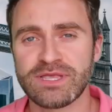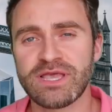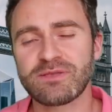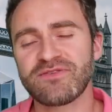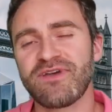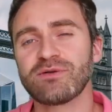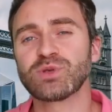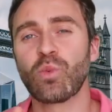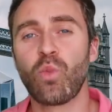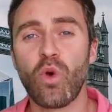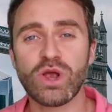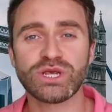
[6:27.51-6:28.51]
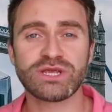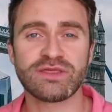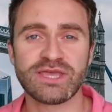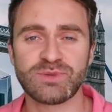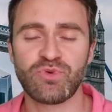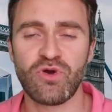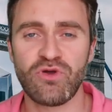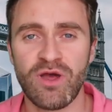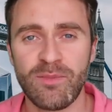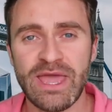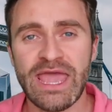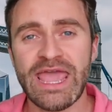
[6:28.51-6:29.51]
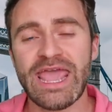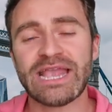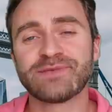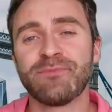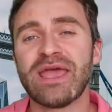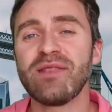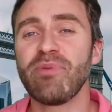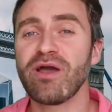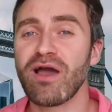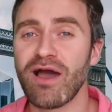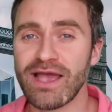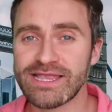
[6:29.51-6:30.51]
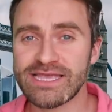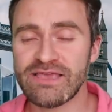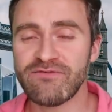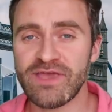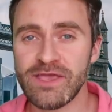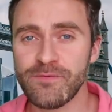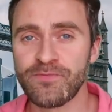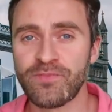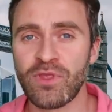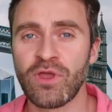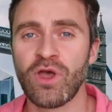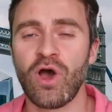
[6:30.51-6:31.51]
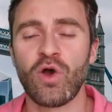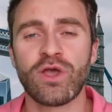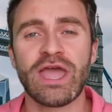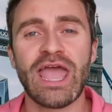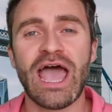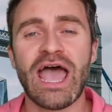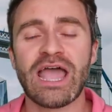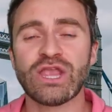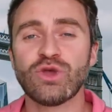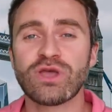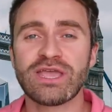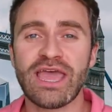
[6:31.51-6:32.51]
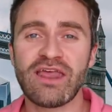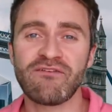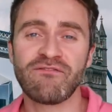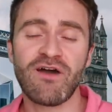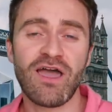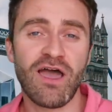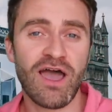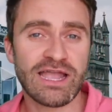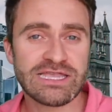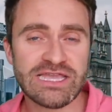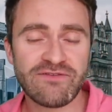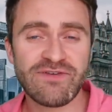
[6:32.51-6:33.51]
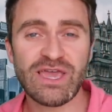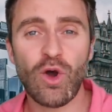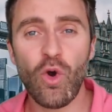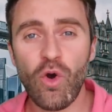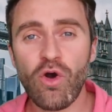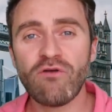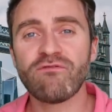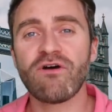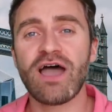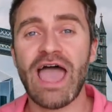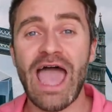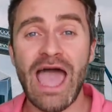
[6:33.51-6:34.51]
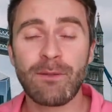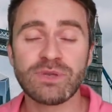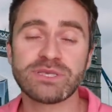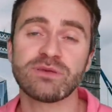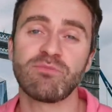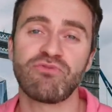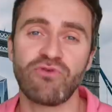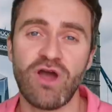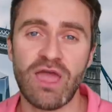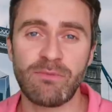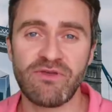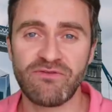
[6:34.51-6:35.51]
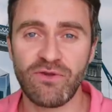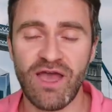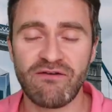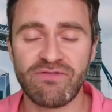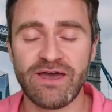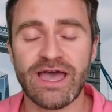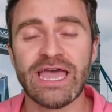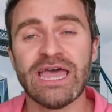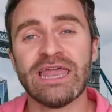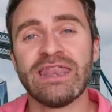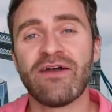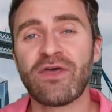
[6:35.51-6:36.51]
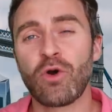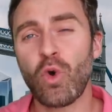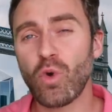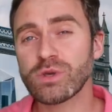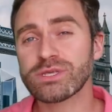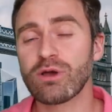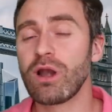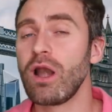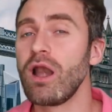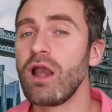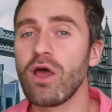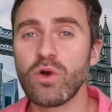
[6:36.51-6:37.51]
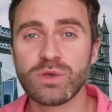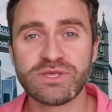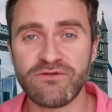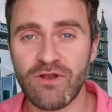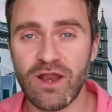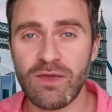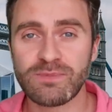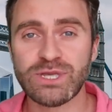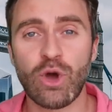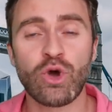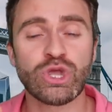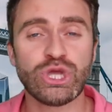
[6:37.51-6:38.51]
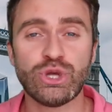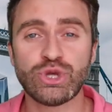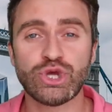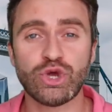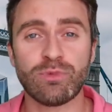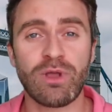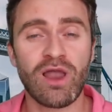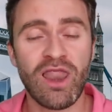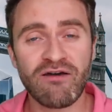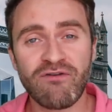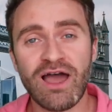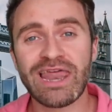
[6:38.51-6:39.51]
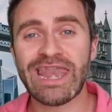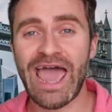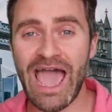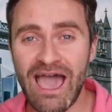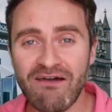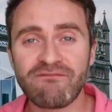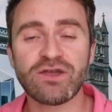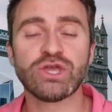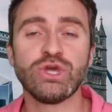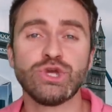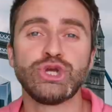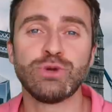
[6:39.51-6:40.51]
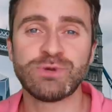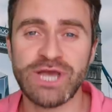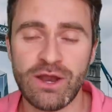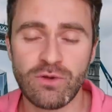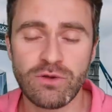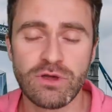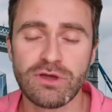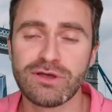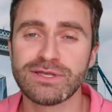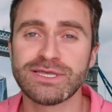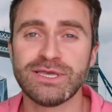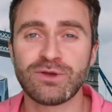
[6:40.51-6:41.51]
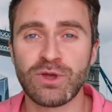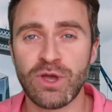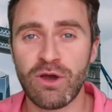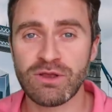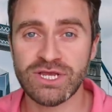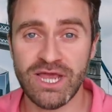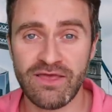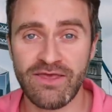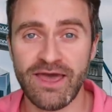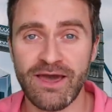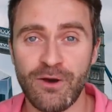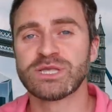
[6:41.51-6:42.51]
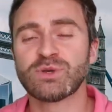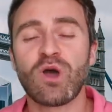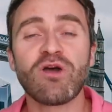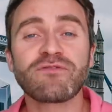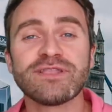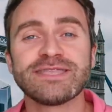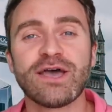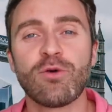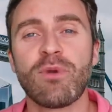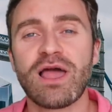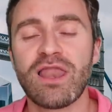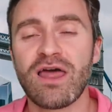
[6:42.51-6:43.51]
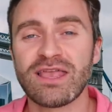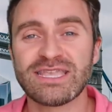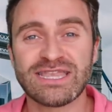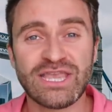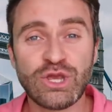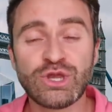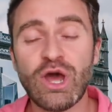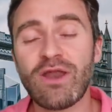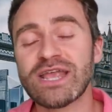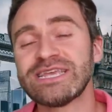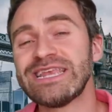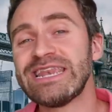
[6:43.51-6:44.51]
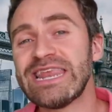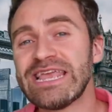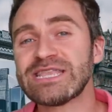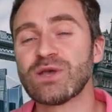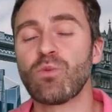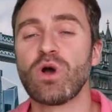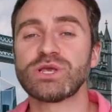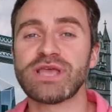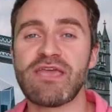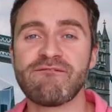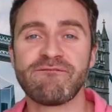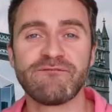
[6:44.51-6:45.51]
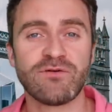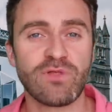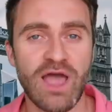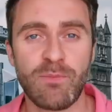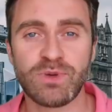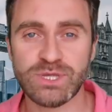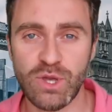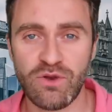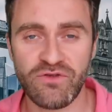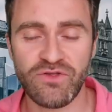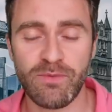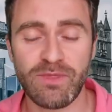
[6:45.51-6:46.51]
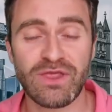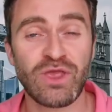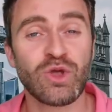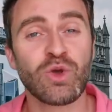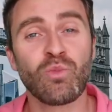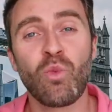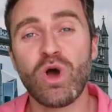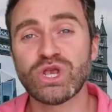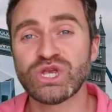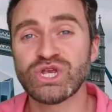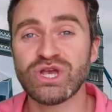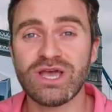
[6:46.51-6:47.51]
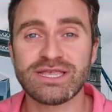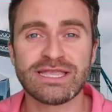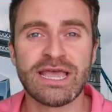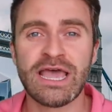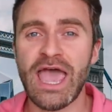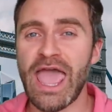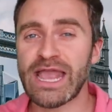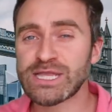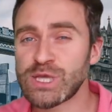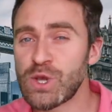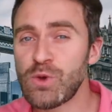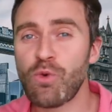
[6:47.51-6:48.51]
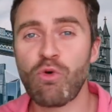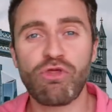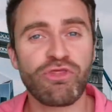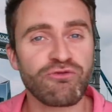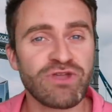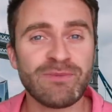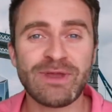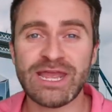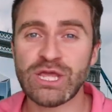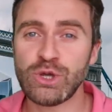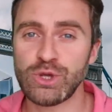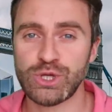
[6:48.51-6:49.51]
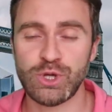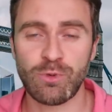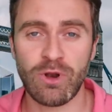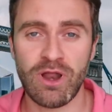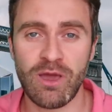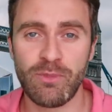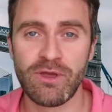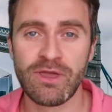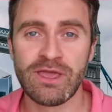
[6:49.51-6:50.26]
In terms of how to watch this program, it's made by ITV, okay? You can get it via ITV or via Amazon Prime if you have that. Now, there are also loads of clips on YouTube. Love Island have a YouTube channel, so you can go and check that out. So I often tell my learners that you don't actually need to watch a full episode of something. You can watch just a 2 or 3 minute YouTube clip.